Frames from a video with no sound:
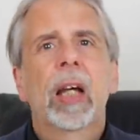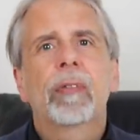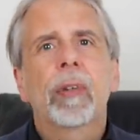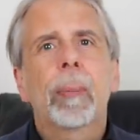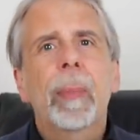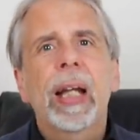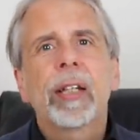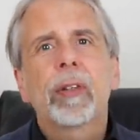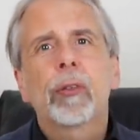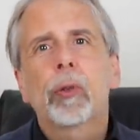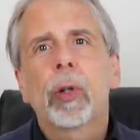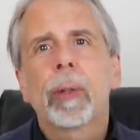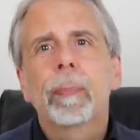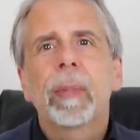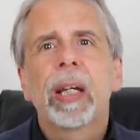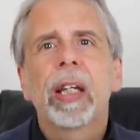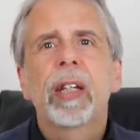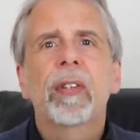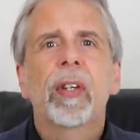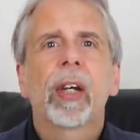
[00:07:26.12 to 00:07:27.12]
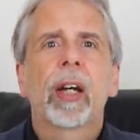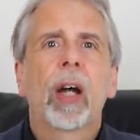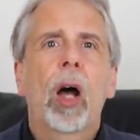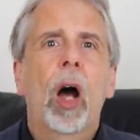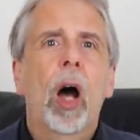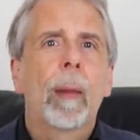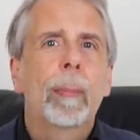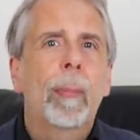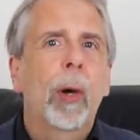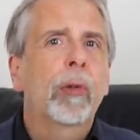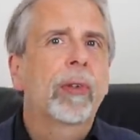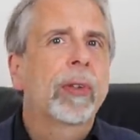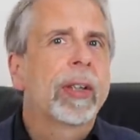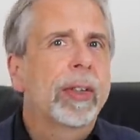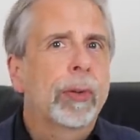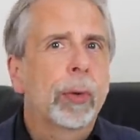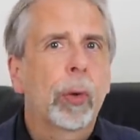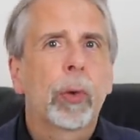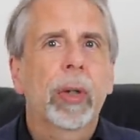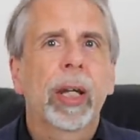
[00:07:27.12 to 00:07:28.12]
The mainstream media are
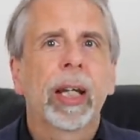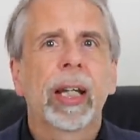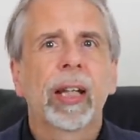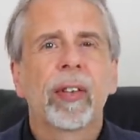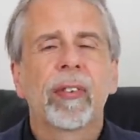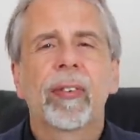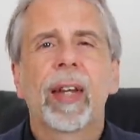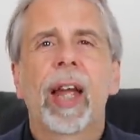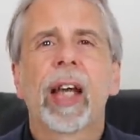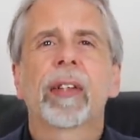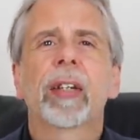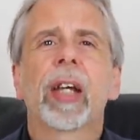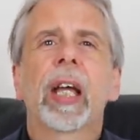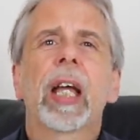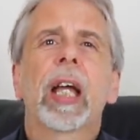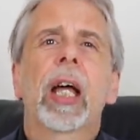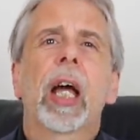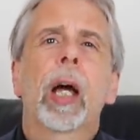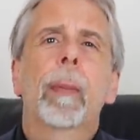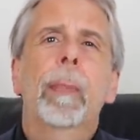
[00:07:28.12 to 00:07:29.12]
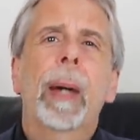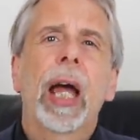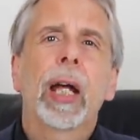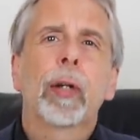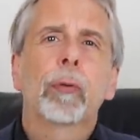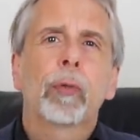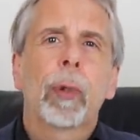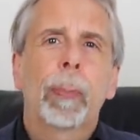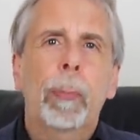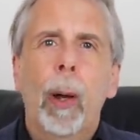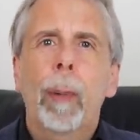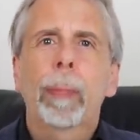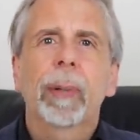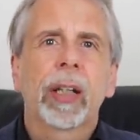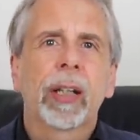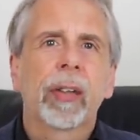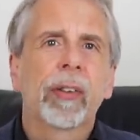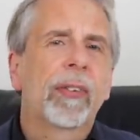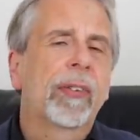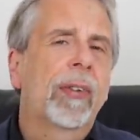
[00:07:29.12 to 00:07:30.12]
mostly talking instead about
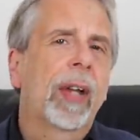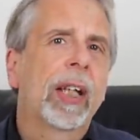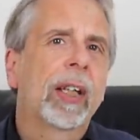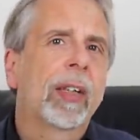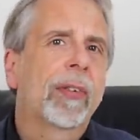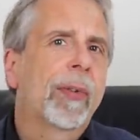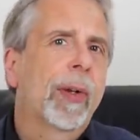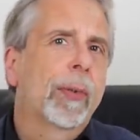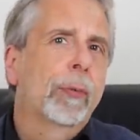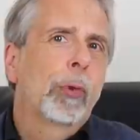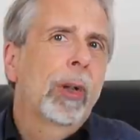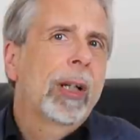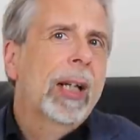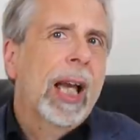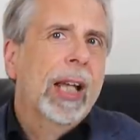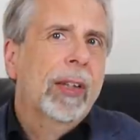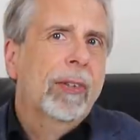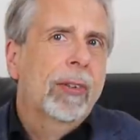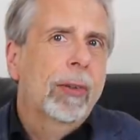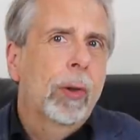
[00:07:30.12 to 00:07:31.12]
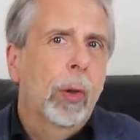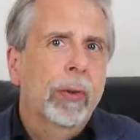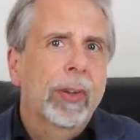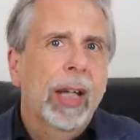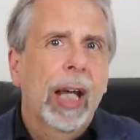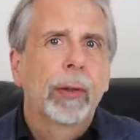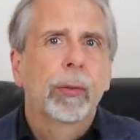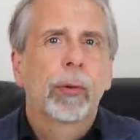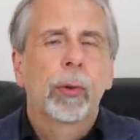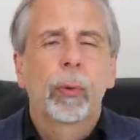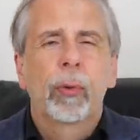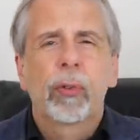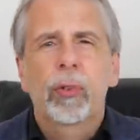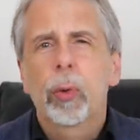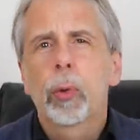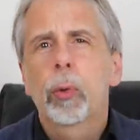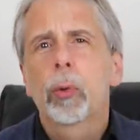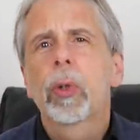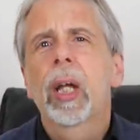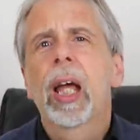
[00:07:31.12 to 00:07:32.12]
Republican states that relaxed lockdown too
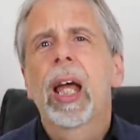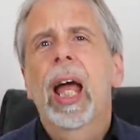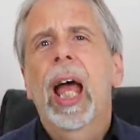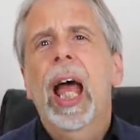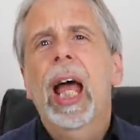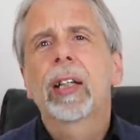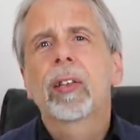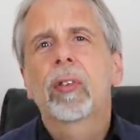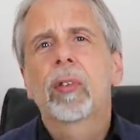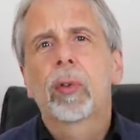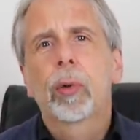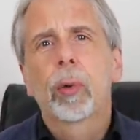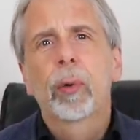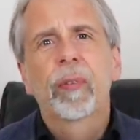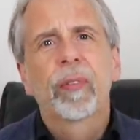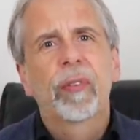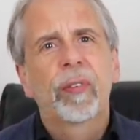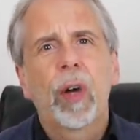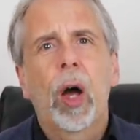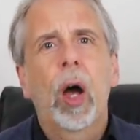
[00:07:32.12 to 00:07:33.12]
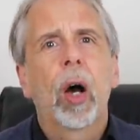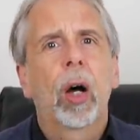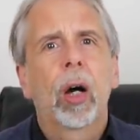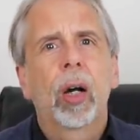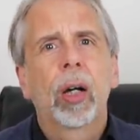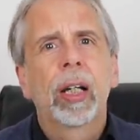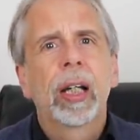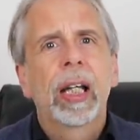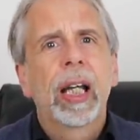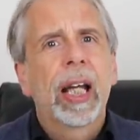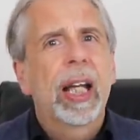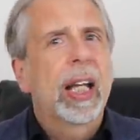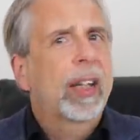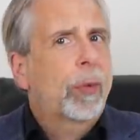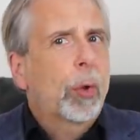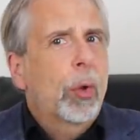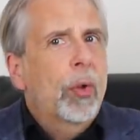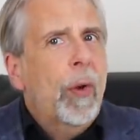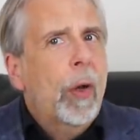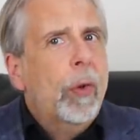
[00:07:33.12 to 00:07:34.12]
soon and too far.
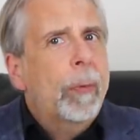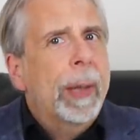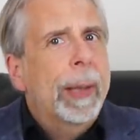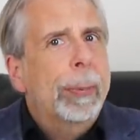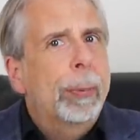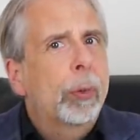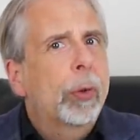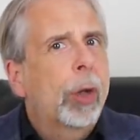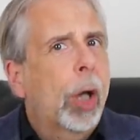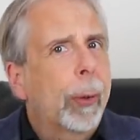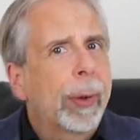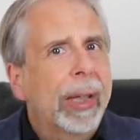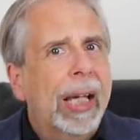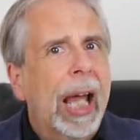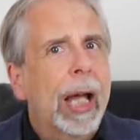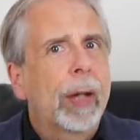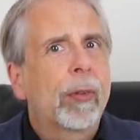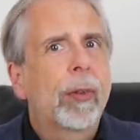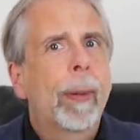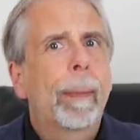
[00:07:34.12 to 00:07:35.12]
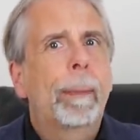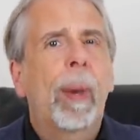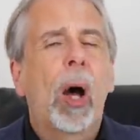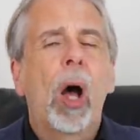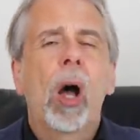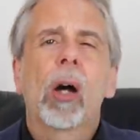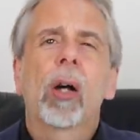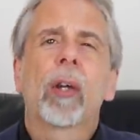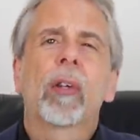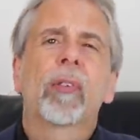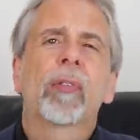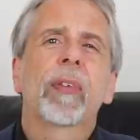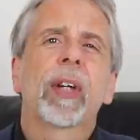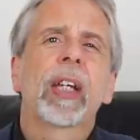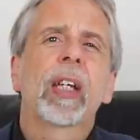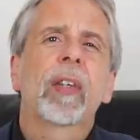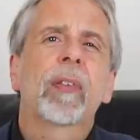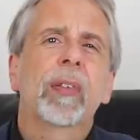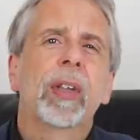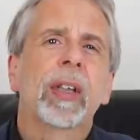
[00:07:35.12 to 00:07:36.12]
It's all those people going out to bars
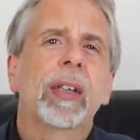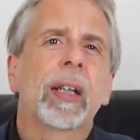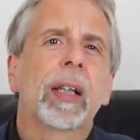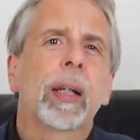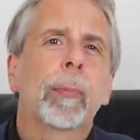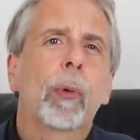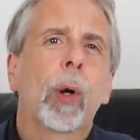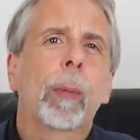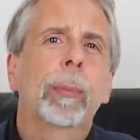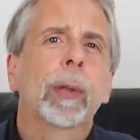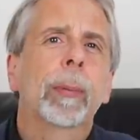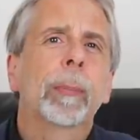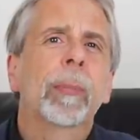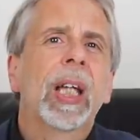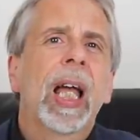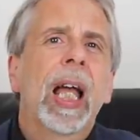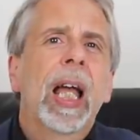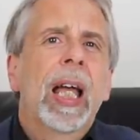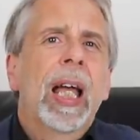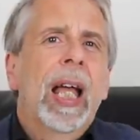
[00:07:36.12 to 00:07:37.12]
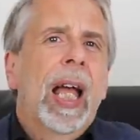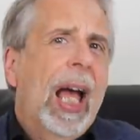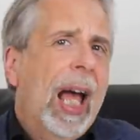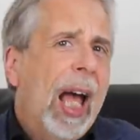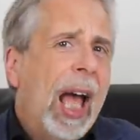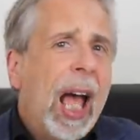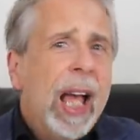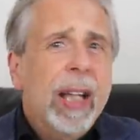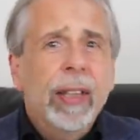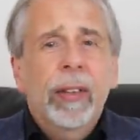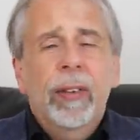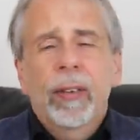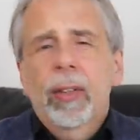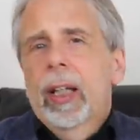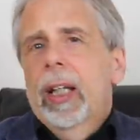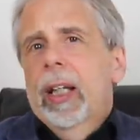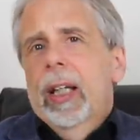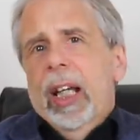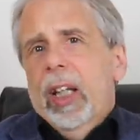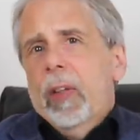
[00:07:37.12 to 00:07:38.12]
that is feeding the problem. And
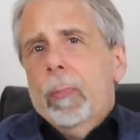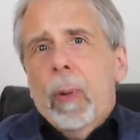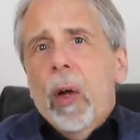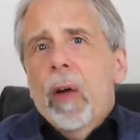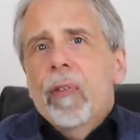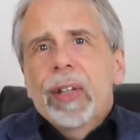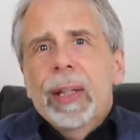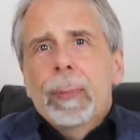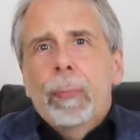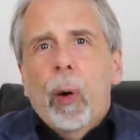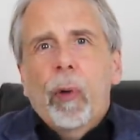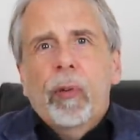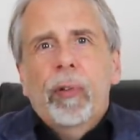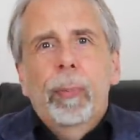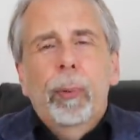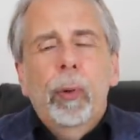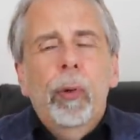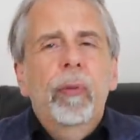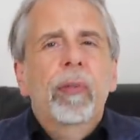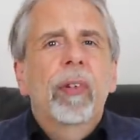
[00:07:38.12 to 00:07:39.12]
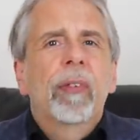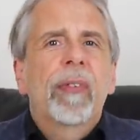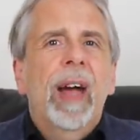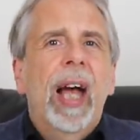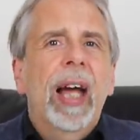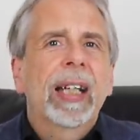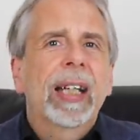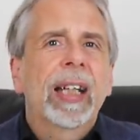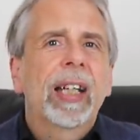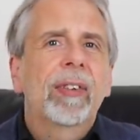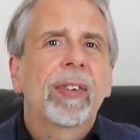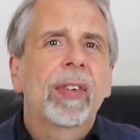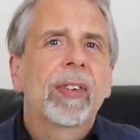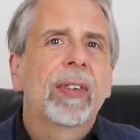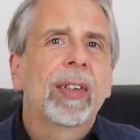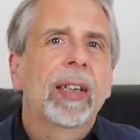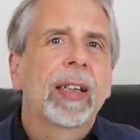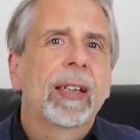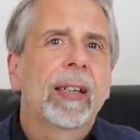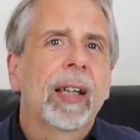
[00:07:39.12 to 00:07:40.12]
it's perfectly possible that that is
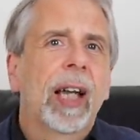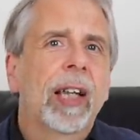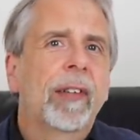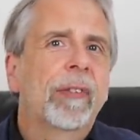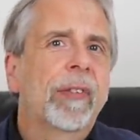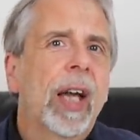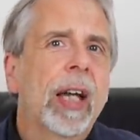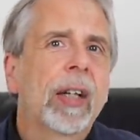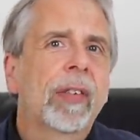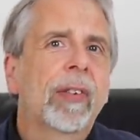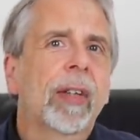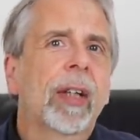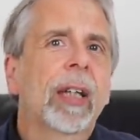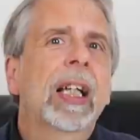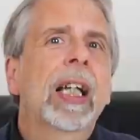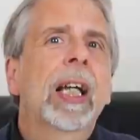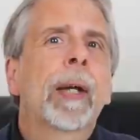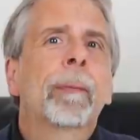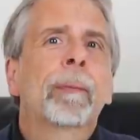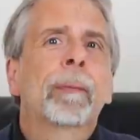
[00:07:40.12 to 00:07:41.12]
indeed a factor,